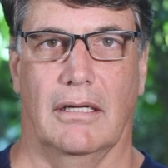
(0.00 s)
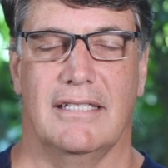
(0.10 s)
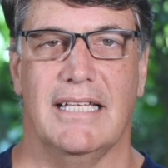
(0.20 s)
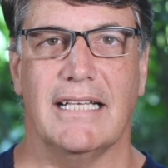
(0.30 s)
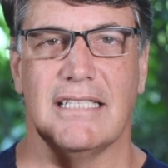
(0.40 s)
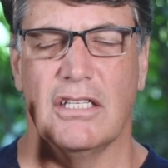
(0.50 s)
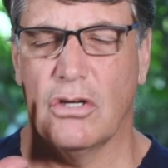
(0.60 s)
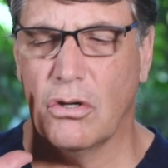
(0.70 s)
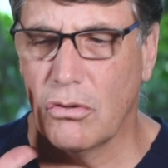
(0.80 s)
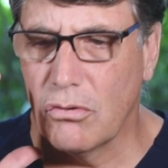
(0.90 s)
Sex is
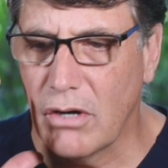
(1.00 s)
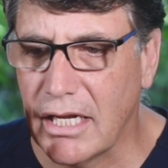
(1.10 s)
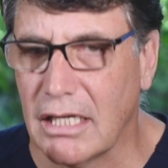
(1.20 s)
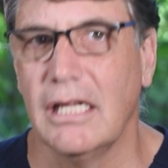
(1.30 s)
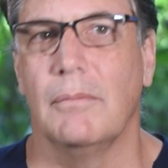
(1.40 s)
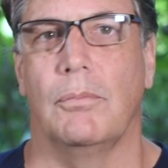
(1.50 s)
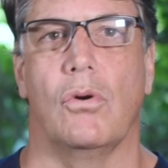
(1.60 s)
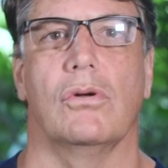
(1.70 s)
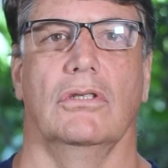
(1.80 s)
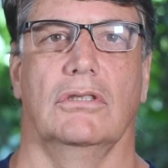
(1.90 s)
critically
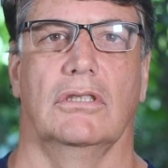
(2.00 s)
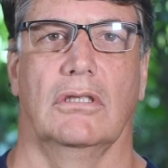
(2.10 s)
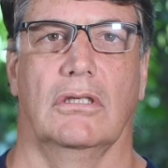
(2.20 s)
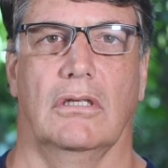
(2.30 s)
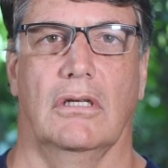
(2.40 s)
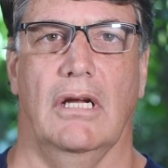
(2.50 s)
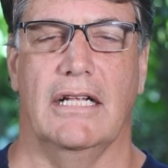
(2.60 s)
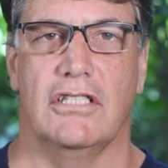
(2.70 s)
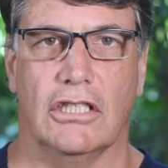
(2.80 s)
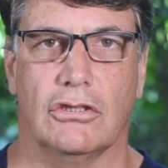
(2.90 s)
important,
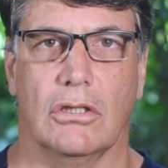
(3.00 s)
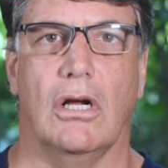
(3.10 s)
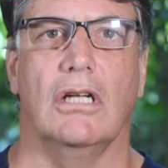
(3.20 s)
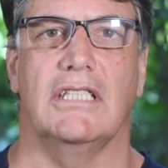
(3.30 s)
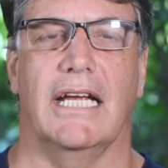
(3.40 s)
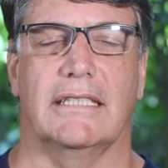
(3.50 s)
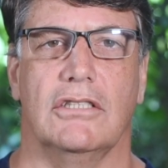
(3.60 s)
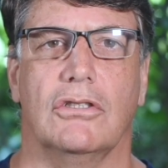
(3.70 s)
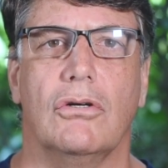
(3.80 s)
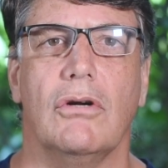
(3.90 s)
and sexual contact
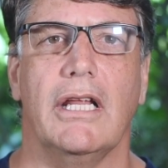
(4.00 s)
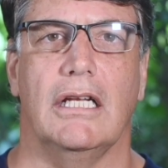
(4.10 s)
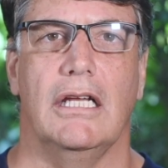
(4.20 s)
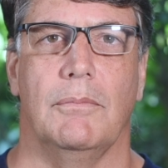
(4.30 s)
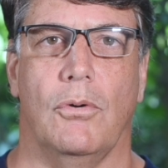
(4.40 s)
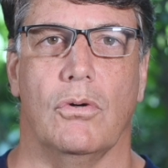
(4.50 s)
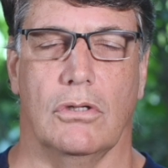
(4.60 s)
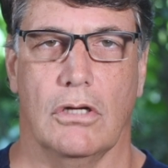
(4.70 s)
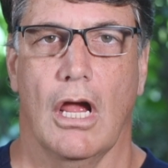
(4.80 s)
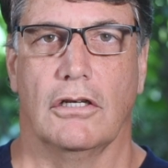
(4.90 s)
is critically
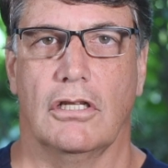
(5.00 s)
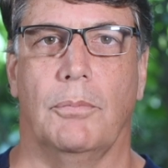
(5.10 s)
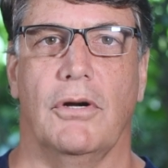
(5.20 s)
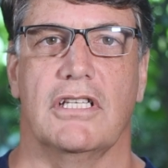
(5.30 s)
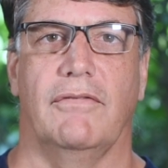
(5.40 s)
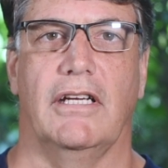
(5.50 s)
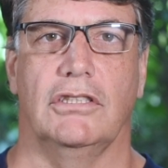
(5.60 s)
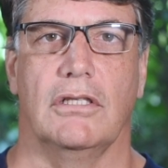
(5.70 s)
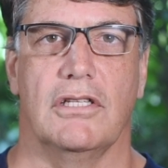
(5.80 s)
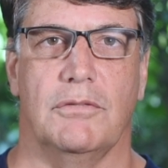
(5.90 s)
important to the
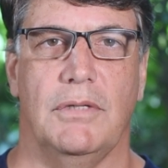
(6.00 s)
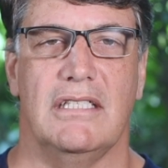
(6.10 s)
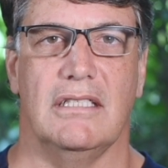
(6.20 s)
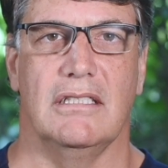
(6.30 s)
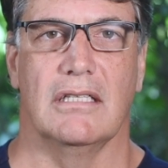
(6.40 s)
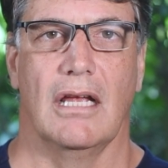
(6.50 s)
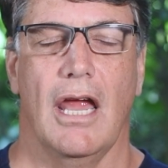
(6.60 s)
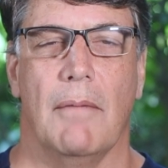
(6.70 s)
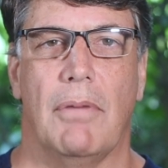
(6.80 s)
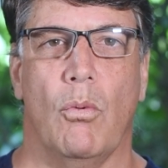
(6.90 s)
preservation of the species.
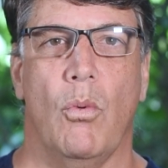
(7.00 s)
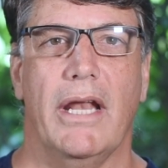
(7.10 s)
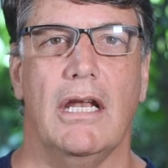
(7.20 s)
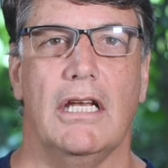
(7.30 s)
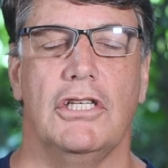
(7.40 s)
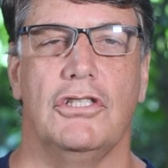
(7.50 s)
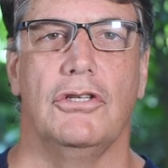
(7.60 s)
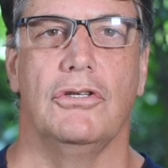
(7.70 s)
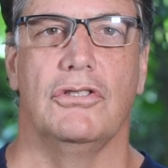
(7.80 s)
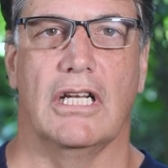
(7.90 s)
But when it is
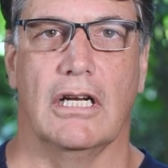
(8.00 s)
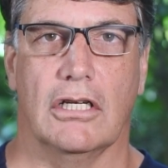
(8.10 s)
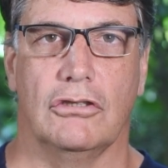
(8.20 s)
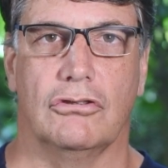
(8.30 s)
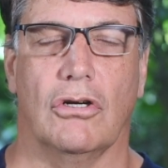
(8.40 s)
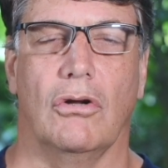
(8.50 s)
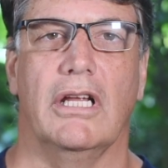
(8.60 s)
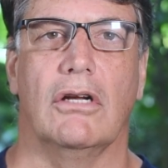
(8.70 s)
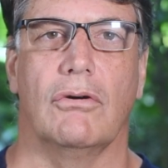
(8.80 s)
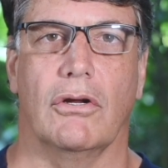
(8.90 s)
used in a
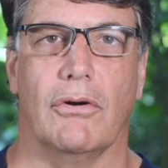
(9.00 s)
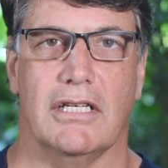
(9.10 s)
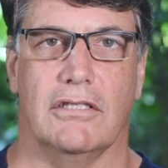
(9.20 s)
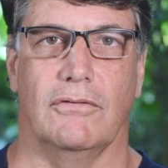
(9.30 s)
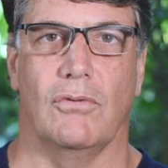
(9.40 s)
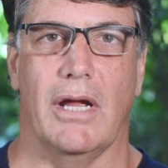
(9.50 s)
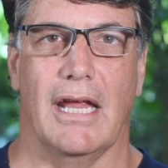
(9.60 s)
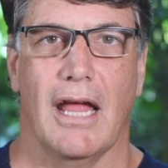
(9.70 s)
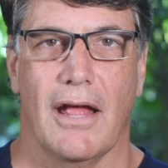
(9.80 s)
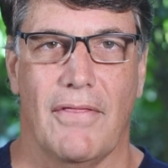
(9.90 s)
controlling or aggressive
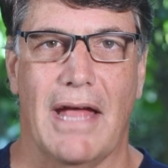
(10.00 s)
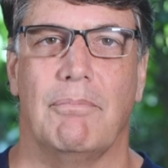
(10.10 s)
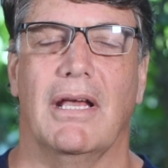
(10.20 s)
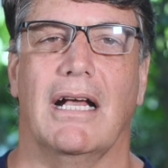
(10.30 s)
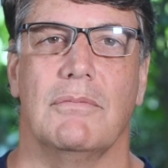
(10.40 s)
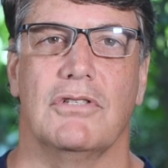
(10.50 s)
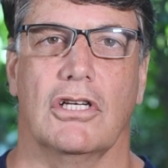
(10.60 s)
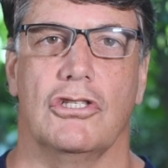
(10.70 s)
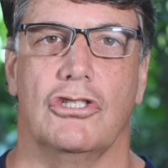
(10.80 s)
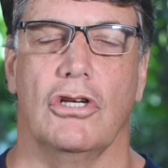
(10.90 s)
way, that becomes a
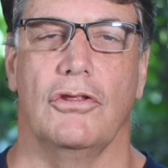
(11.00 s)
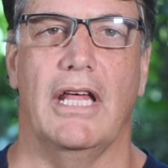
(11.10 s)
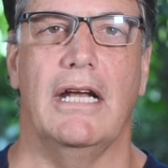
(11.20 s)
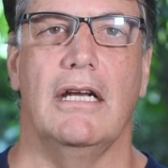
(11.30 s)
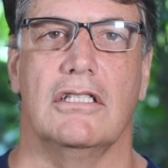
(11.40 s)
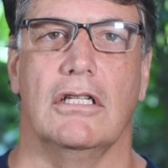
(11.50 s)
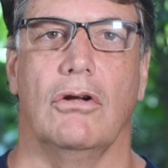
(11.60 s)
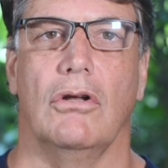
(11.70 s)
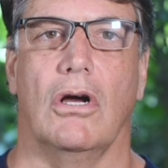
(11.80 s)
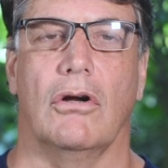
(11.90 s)
concern. Then it is
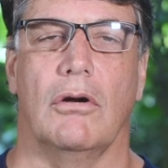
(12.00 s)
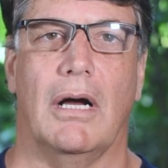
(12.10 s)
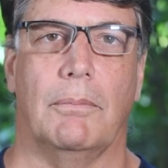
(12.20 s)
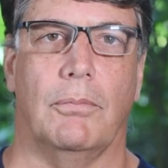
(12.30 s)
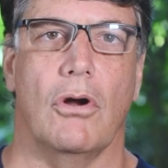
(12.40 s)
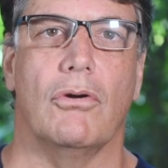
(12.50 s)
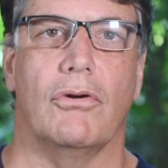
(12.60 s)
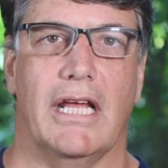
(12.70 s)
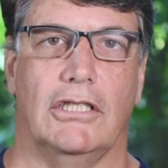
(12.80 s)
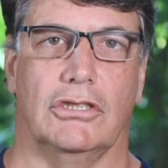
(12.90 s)
no longer about
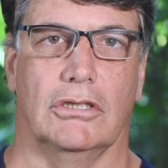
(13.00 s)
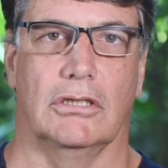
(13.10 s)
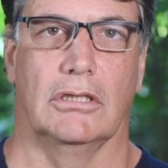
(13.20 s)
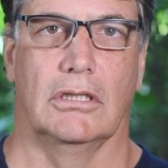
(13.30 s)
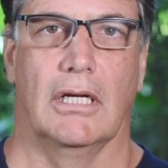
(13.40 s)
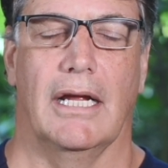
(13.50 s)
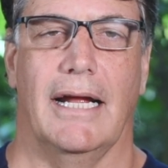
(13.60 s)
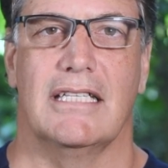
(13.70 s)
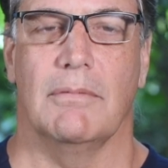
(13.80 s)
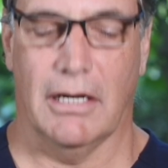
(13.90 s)
procreation,
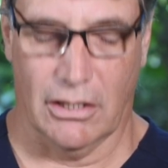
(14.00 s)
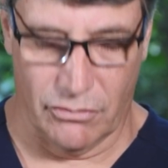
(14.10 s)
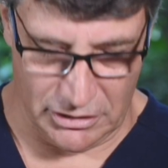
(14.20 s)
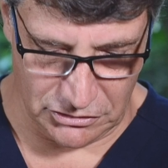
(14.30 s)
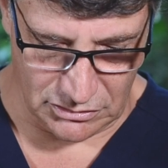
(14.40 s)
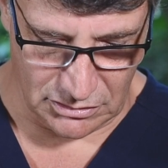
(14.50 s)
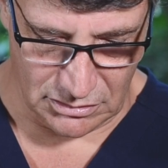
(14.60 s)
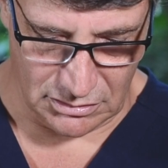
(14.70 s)
it's about aggression.